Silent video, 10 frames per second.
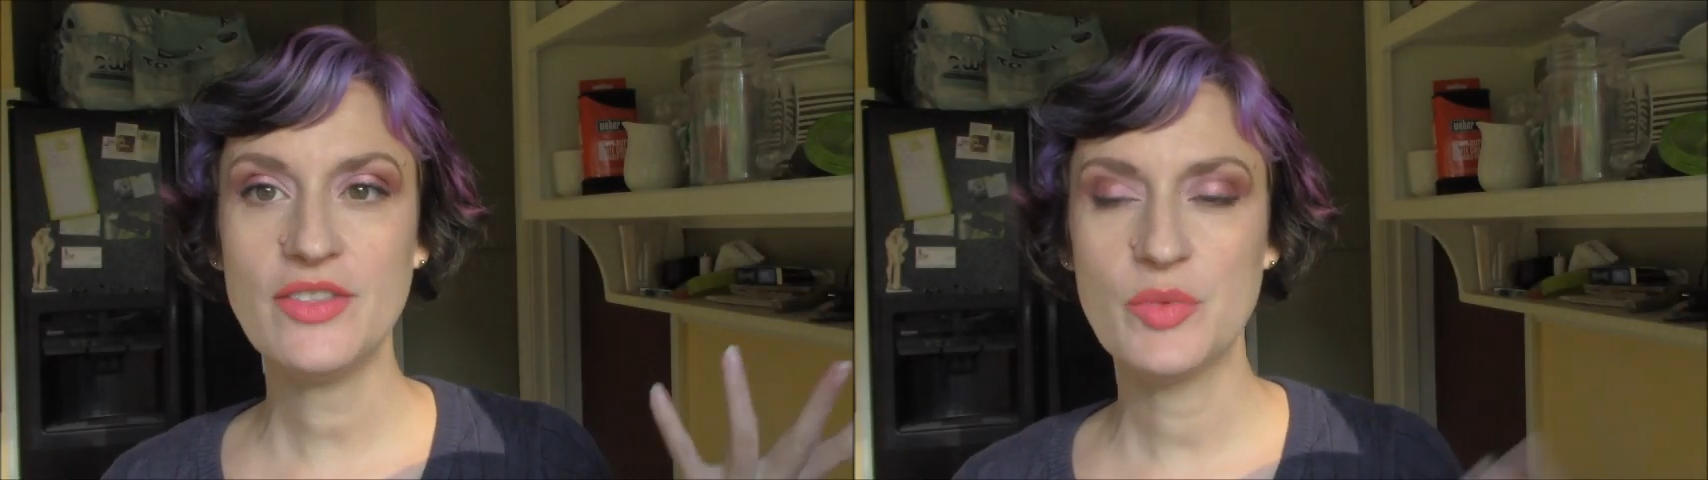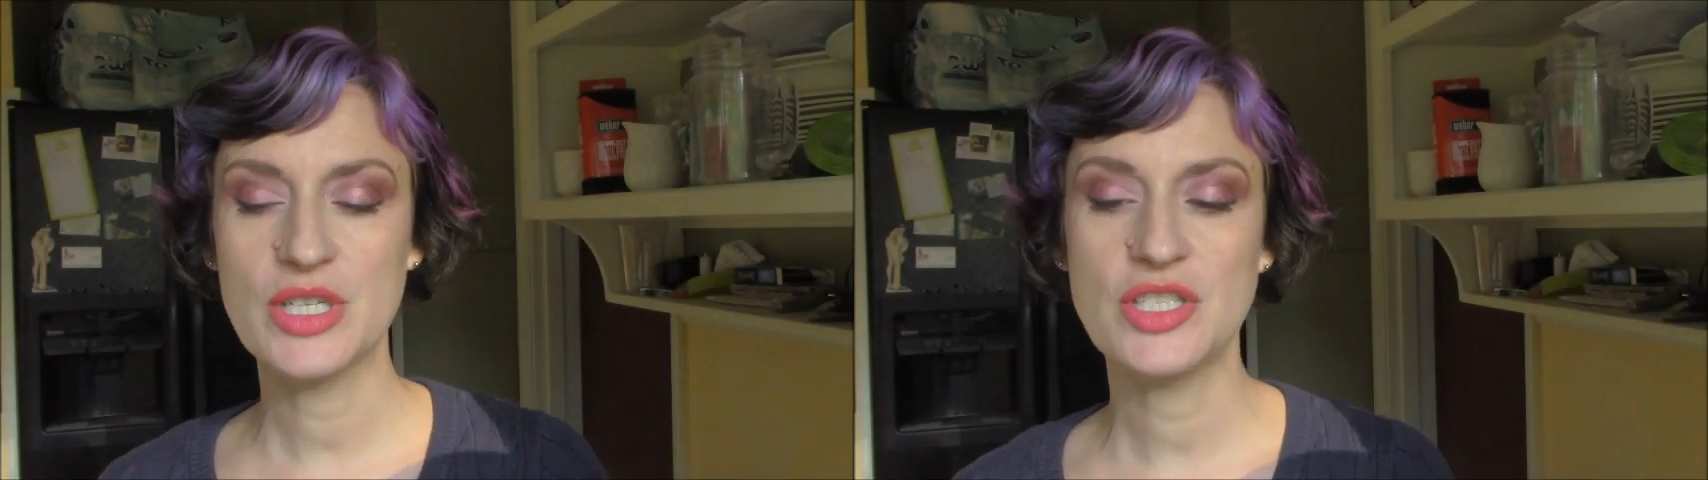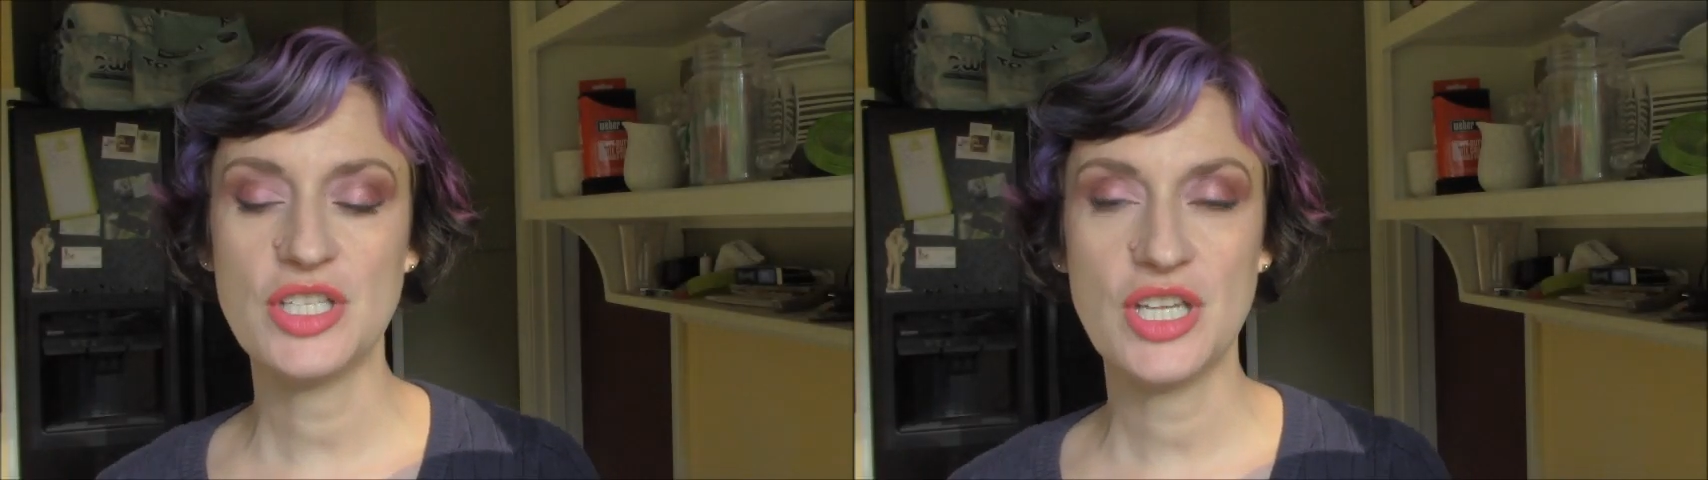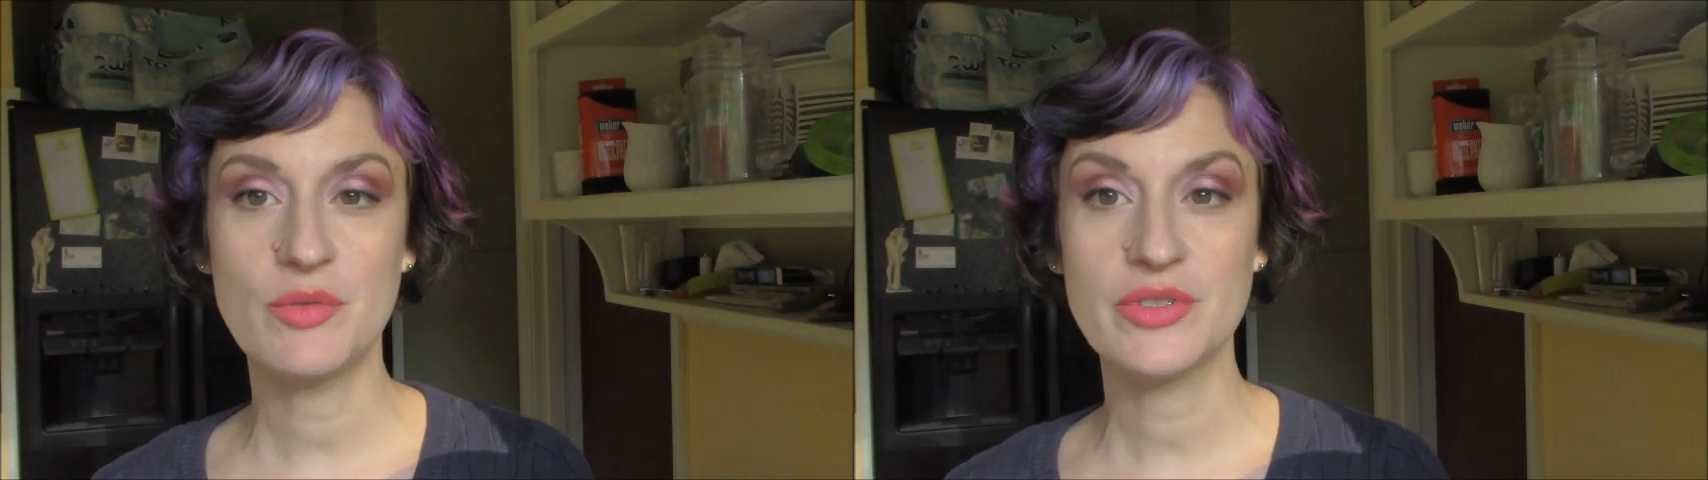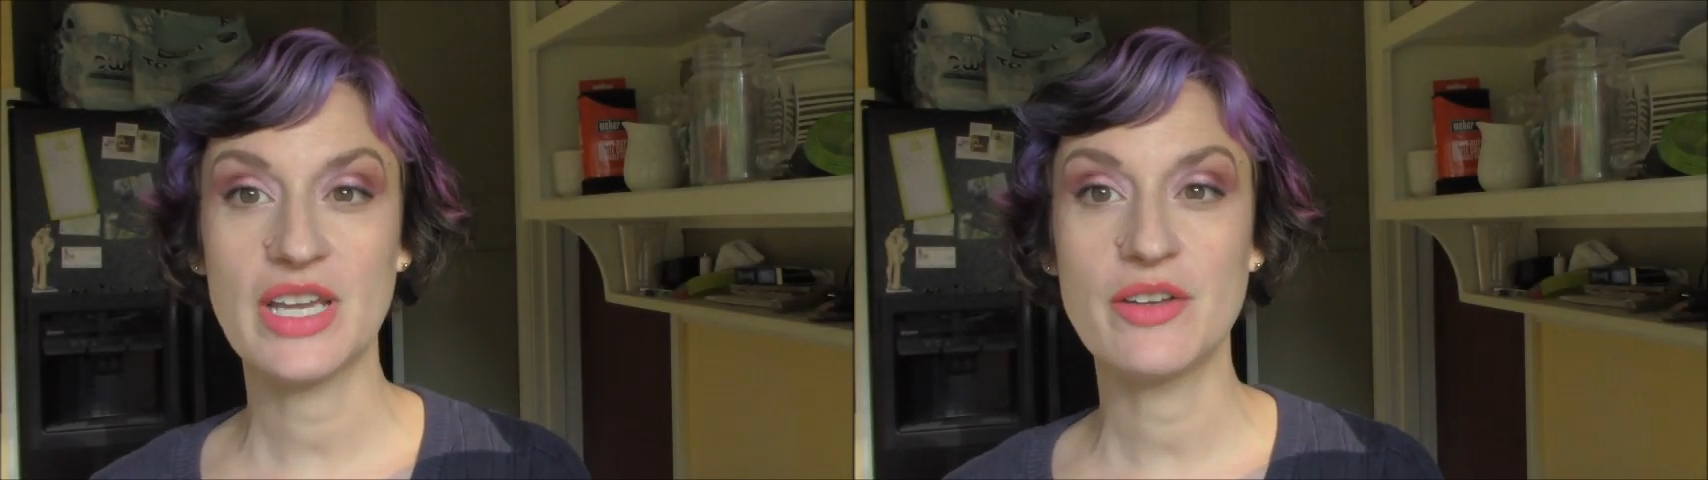which
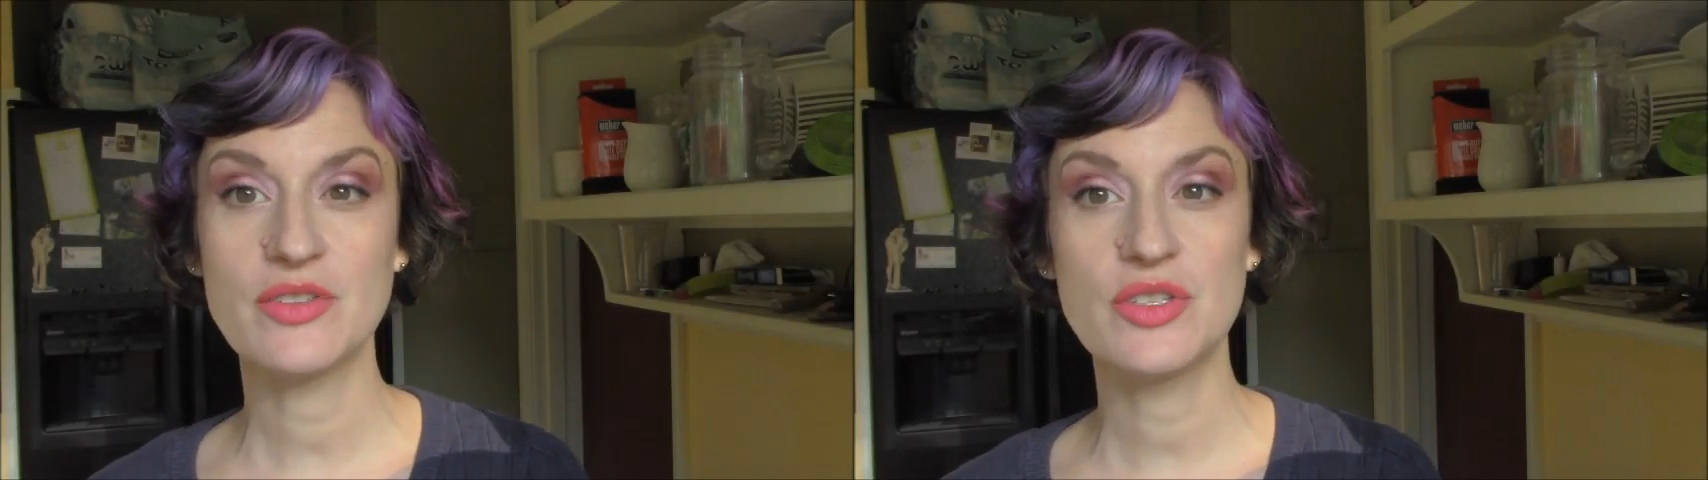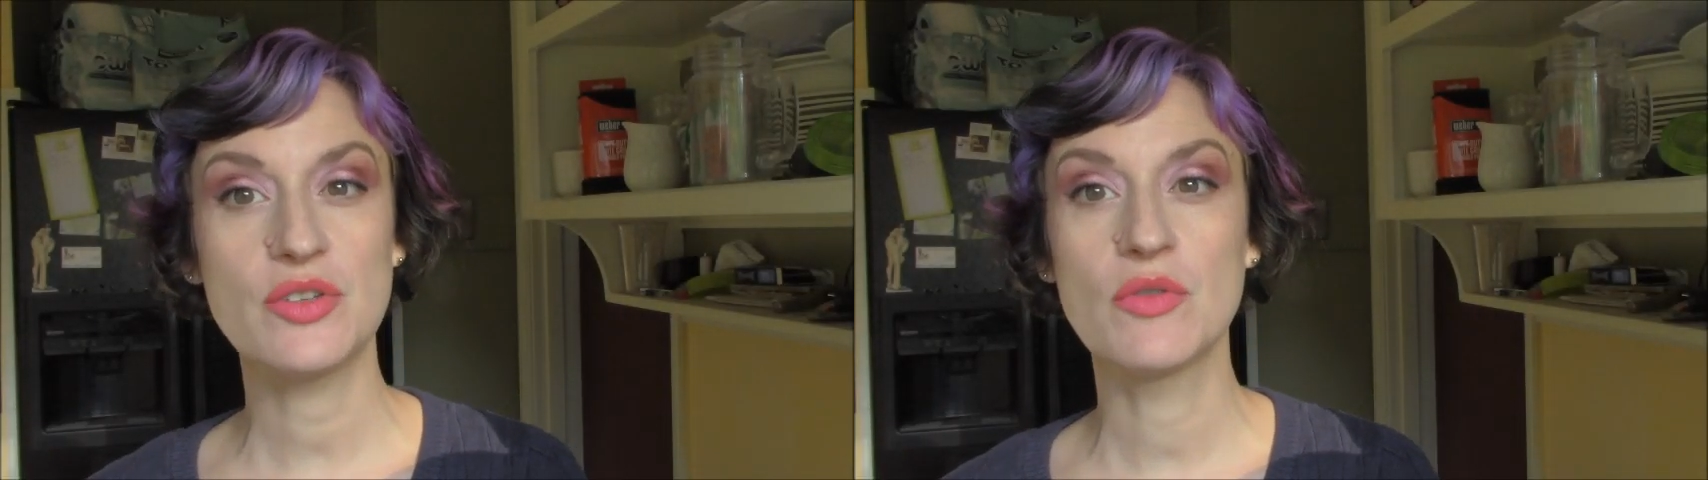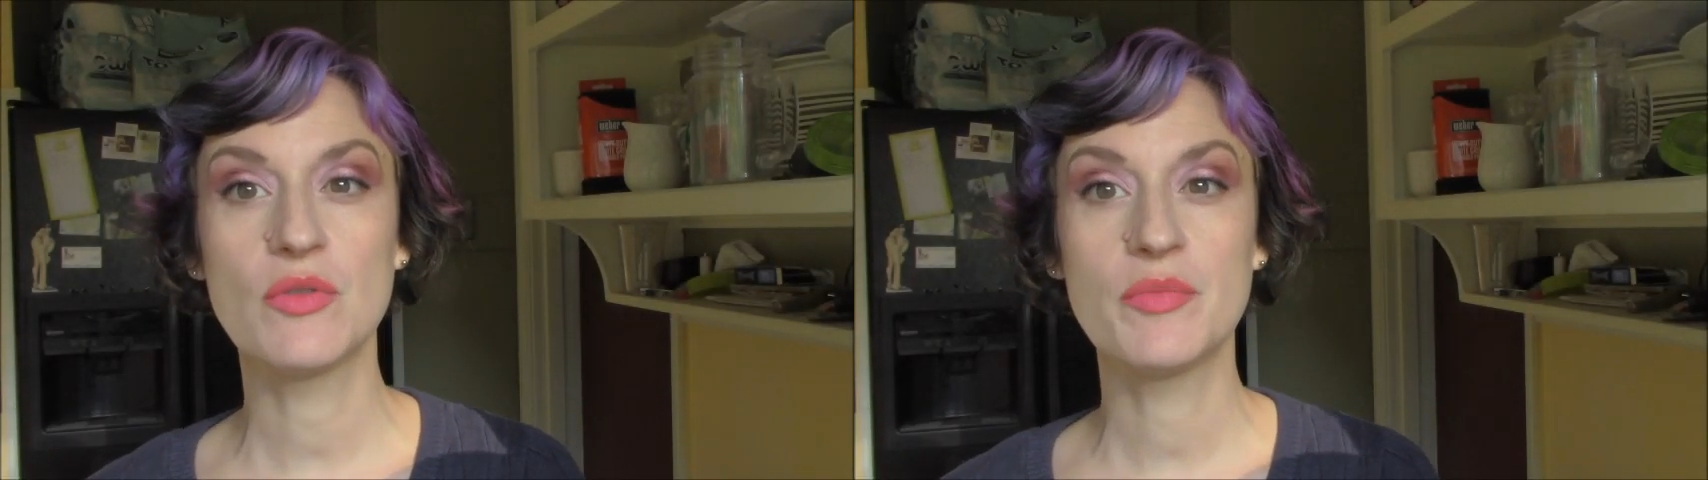equals out to